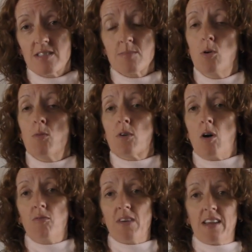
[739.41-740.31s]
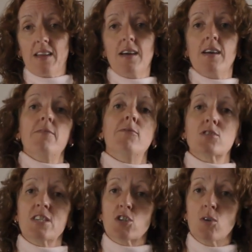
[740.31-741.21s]
Some more golfing
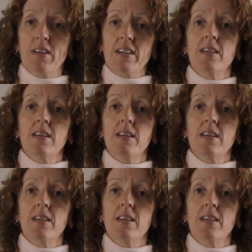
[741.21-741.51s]
footage coming